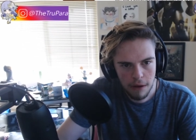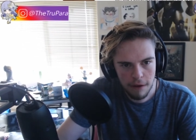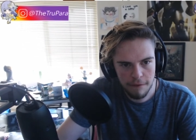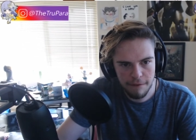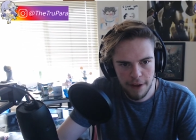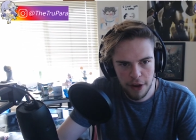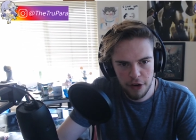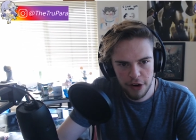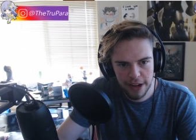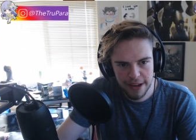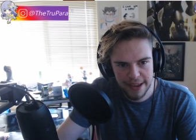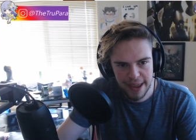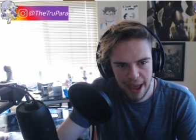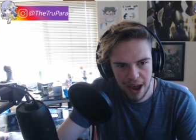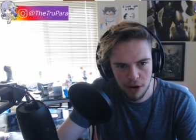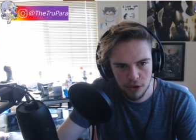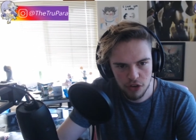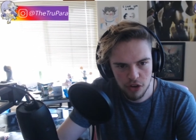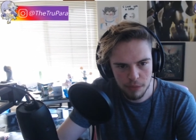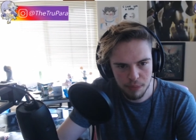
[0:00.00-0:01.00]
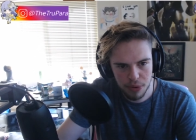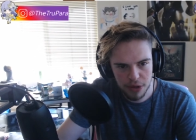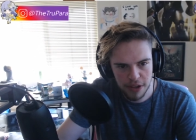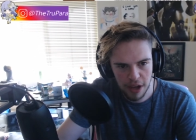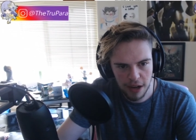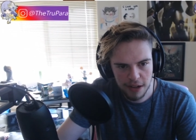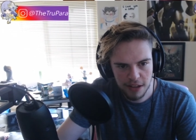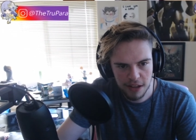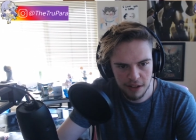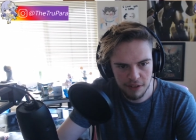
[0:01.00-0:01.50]
very
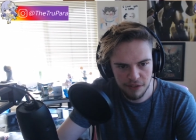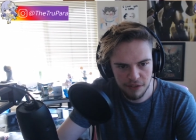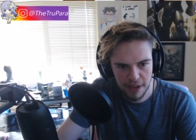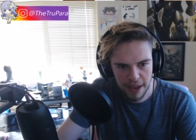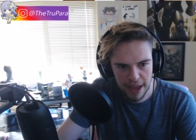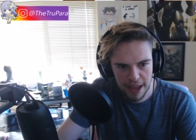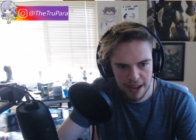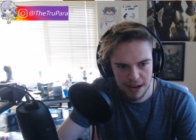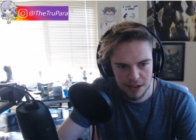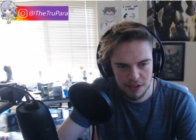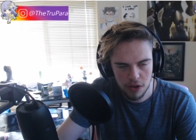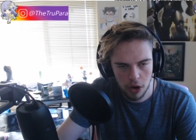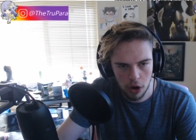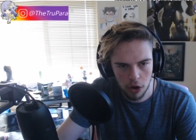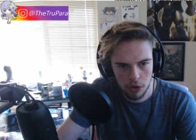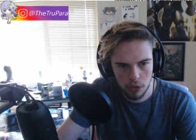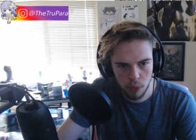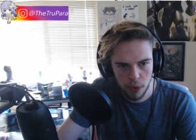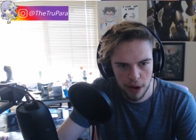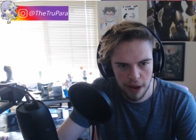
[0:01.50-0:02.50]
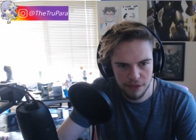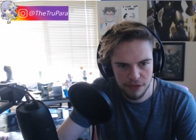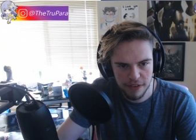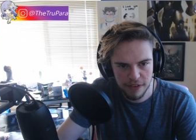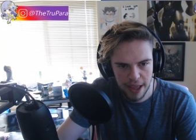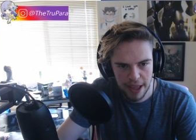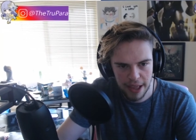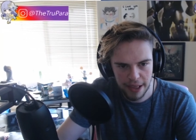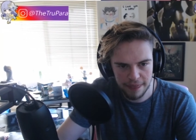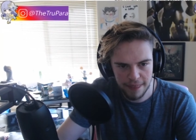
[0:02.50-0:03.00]
counterproductive in its own way of
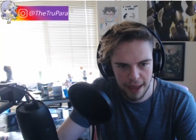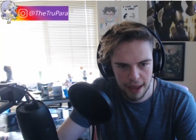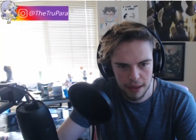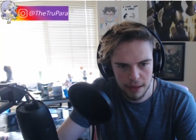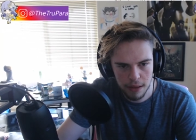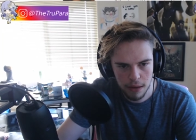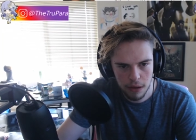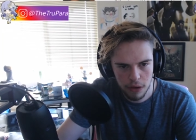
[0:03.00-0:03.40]
saying that